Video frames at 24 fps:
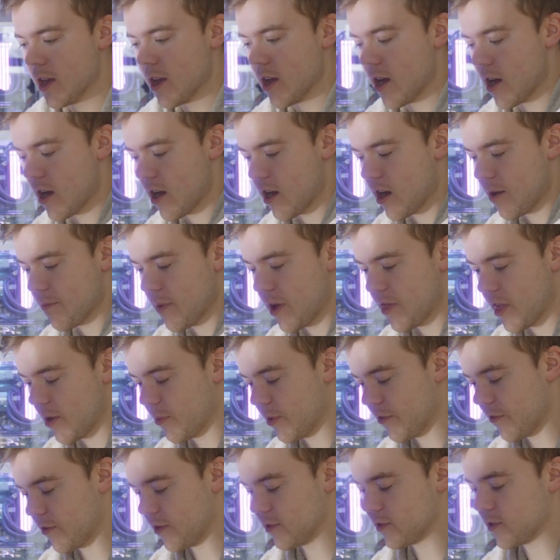And then
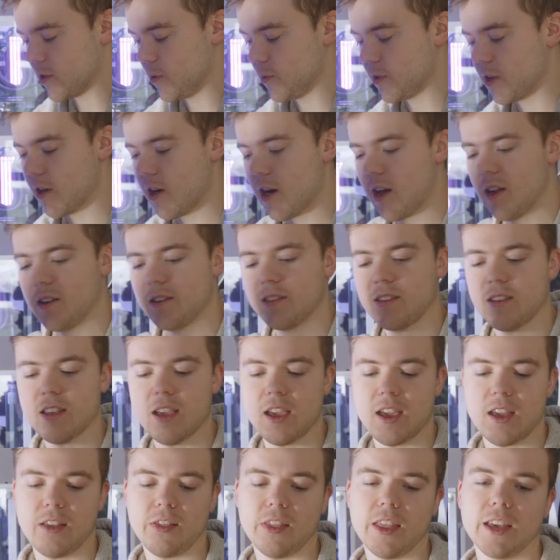we've also got
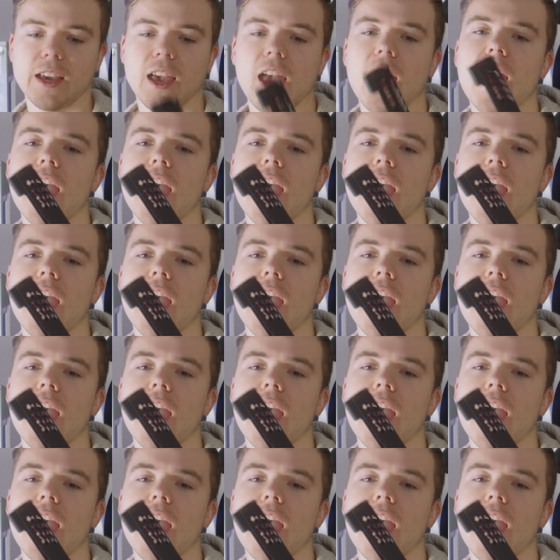a